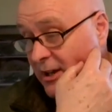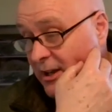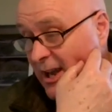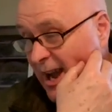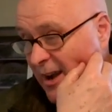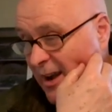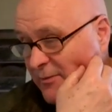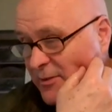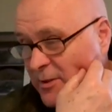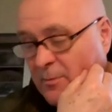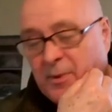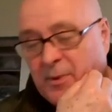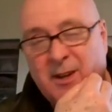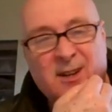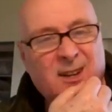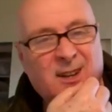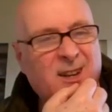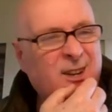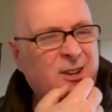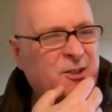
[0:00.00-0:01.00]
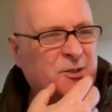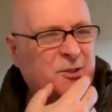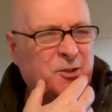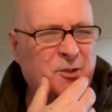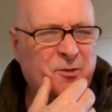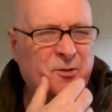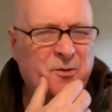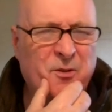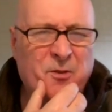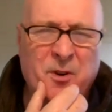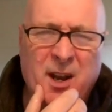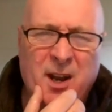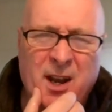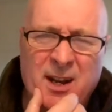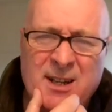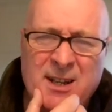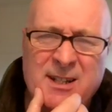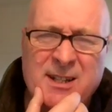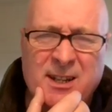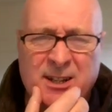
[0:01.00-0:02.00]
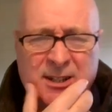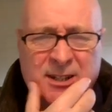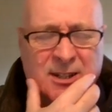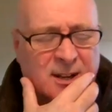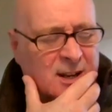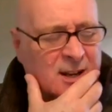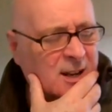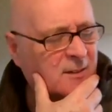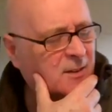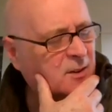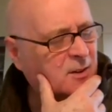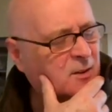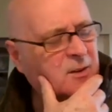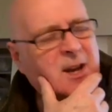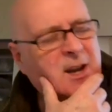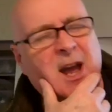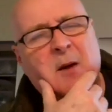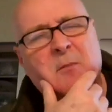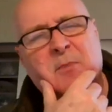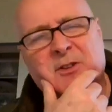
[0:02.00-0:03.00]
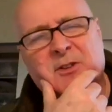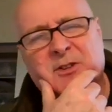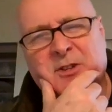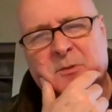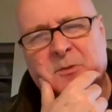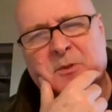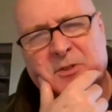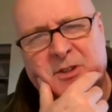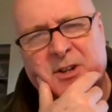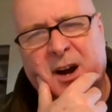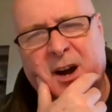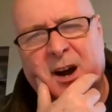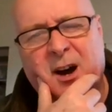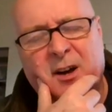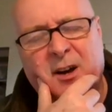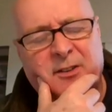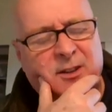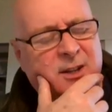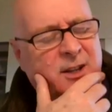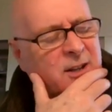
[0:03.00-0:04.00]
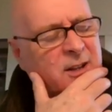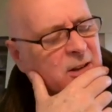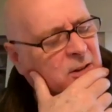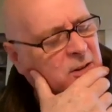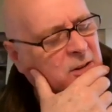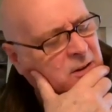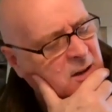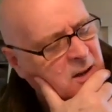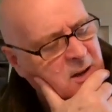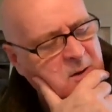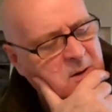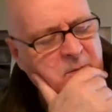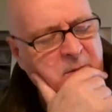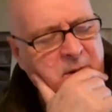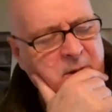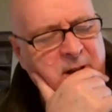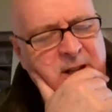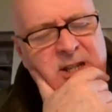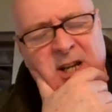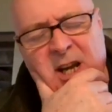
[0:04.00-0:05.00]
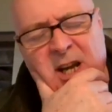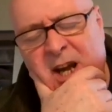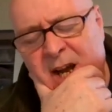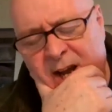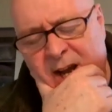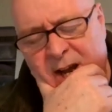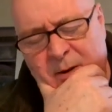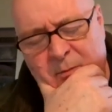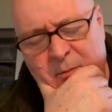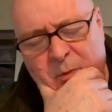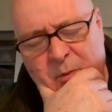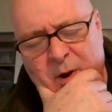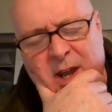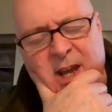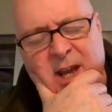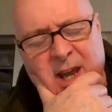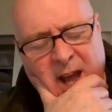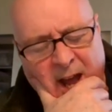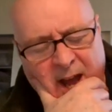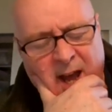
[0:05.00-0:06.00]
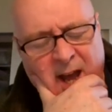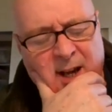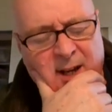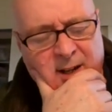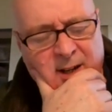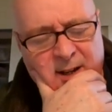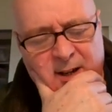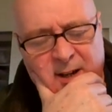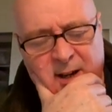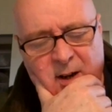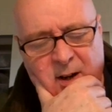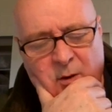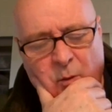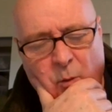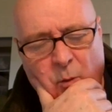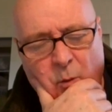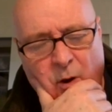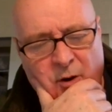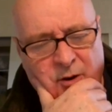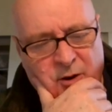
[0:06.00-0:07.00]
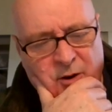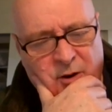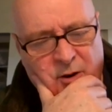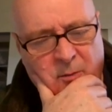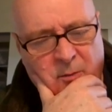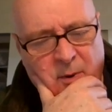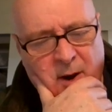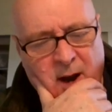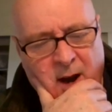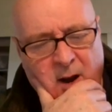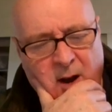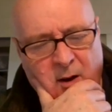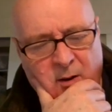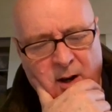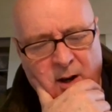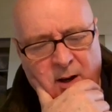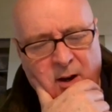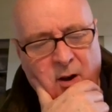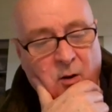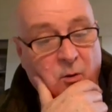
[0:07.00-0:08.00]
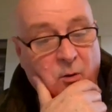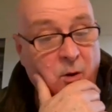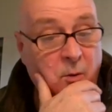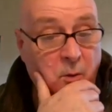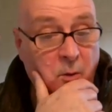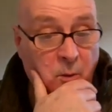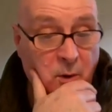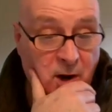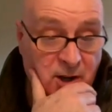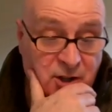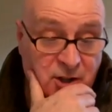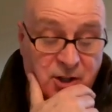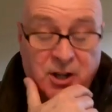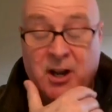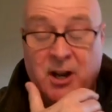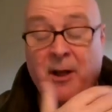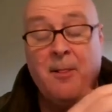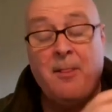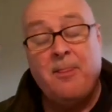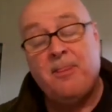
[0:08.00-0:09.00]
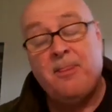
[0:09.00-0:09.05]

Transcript: You have to be sort of realistic. You don't camp on someone's garden, you know, but we can wander about and go where we wish.